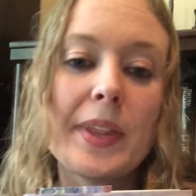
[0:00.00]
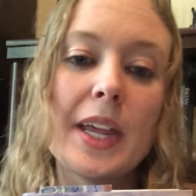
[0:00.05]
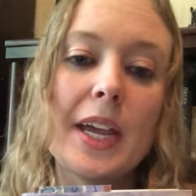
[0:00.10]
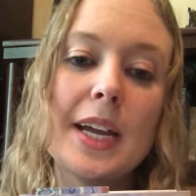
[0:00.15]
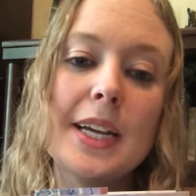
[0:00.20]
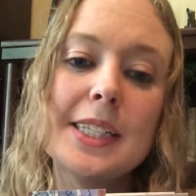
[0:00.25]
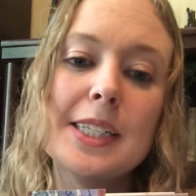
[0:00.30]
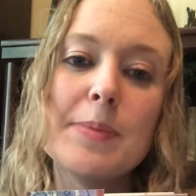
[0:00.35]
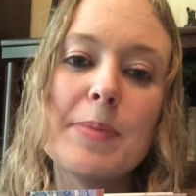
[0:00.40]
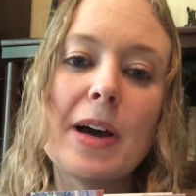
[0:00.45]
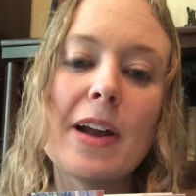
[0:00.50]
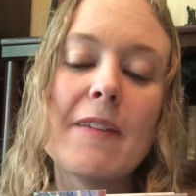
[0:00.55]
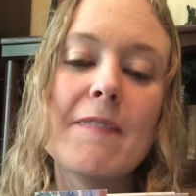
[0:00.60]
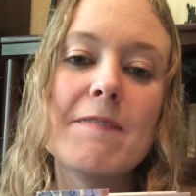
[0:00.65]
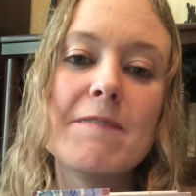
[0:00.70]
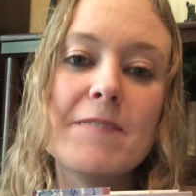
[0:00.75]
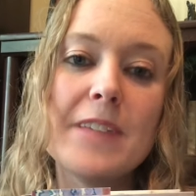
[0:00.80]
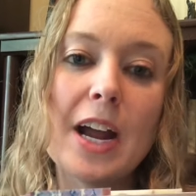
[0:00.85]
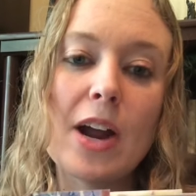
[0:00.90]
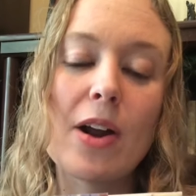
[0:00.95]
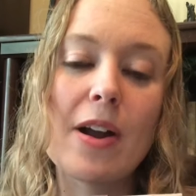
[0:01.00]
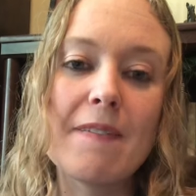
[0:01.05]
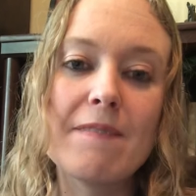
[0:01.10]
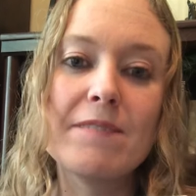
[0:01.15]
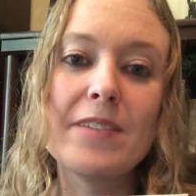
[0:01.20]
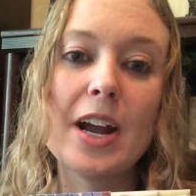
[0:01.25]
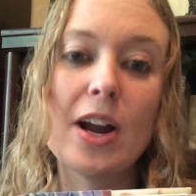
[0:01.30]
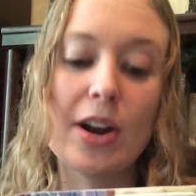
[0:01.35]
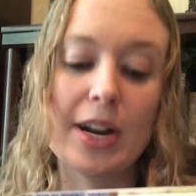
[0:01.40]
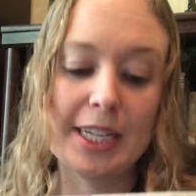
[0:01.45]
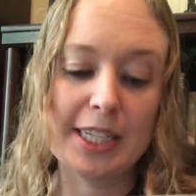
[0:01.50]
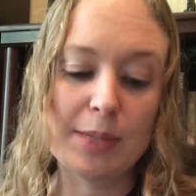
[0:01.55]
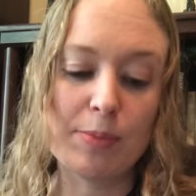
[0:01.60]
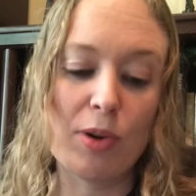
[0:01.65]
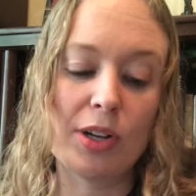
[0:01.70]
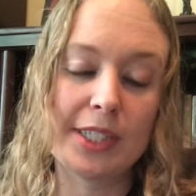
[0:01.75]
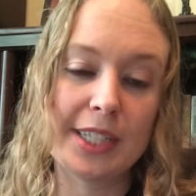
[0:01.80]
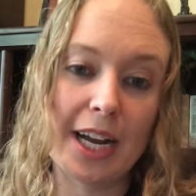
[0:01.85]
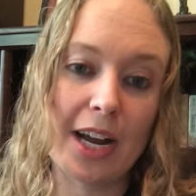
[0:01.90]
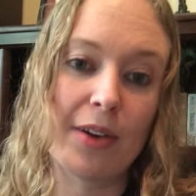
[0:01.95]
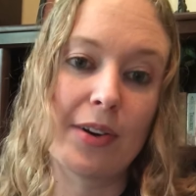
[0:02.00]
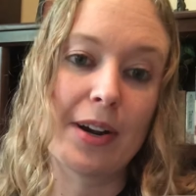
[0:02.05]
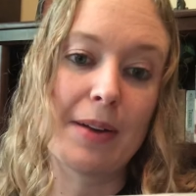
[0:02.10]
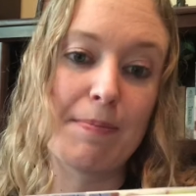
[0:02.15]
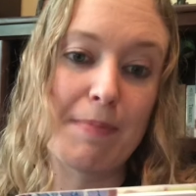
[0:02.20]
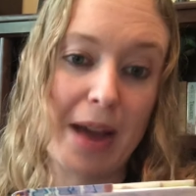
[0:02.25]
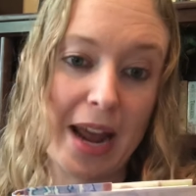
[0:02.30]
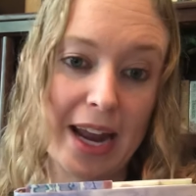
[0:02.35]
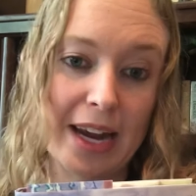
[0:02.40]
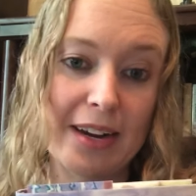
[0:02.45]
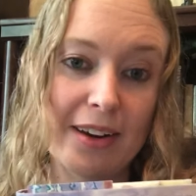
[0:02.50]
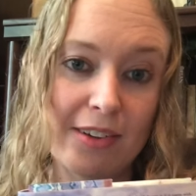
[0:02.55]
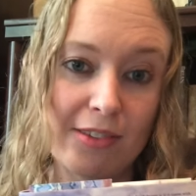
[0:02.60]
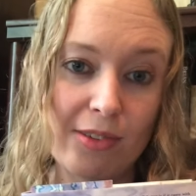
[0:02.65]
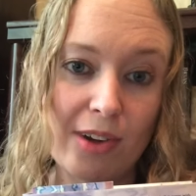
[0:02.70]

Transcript: It's about a very, very small town in Maine,